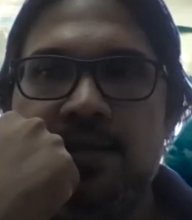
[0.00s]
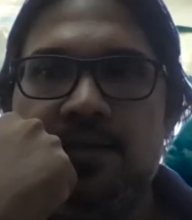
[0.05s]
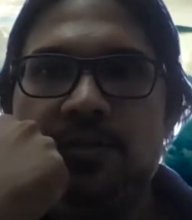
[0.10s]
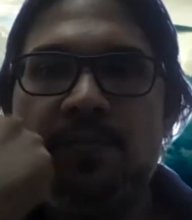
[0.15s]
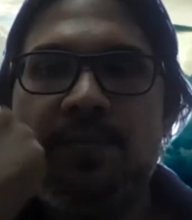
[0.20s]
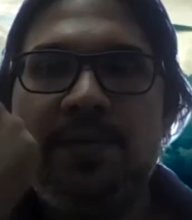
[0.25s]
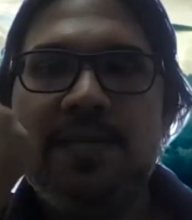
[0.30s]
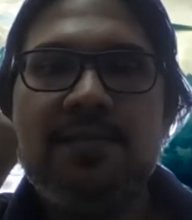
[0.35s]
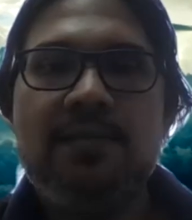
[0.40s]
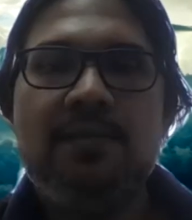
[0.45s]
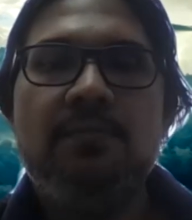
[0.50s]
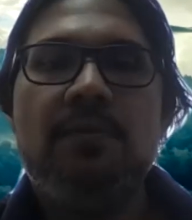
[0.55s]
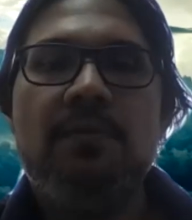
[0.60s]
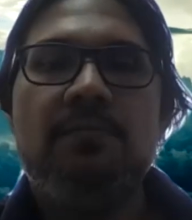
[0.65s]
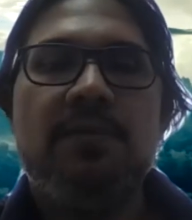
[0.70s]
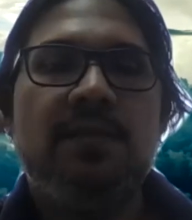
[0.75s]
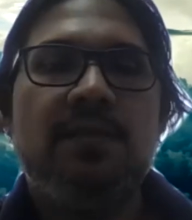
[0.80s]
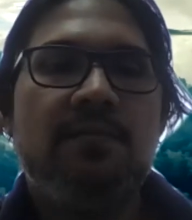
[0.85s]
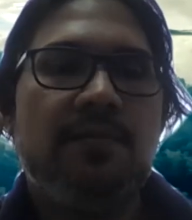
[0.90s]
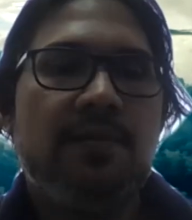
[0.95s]
So please
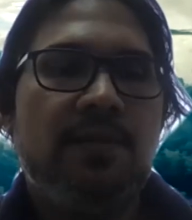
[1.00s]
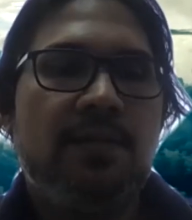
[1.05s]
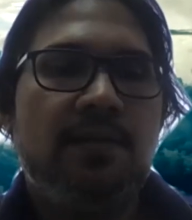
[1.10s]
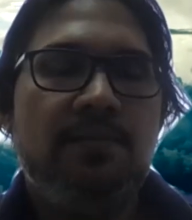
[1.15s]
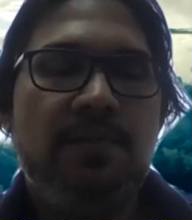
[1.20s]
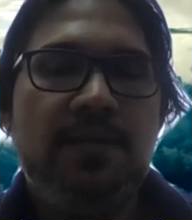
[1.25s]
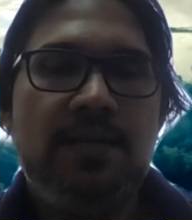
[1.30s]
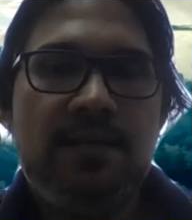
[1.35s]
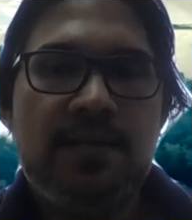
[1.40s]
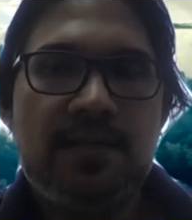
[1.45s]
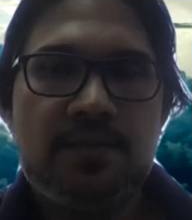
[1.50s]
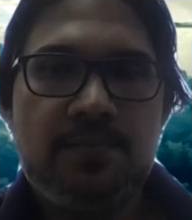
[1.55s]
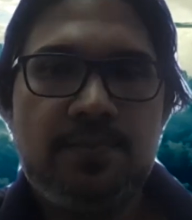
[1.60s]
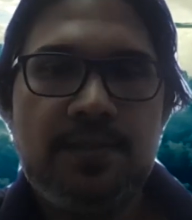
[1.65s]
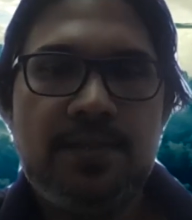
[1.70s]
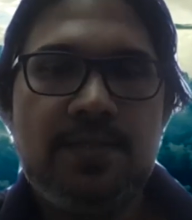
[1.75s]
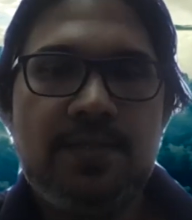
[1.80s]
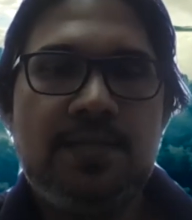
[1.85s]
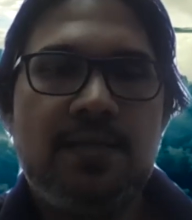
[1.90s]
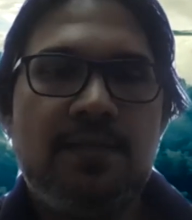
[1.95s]
remember the word being
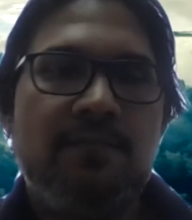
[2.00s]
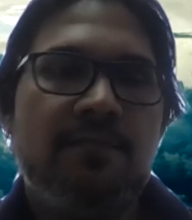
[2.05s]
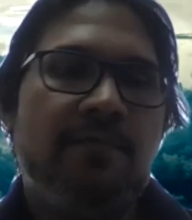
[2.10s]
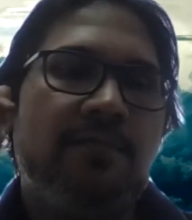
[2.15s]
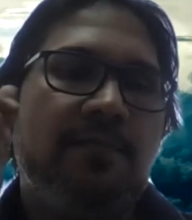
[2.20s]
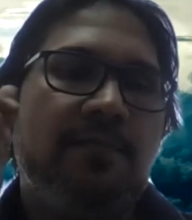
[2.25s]
experts and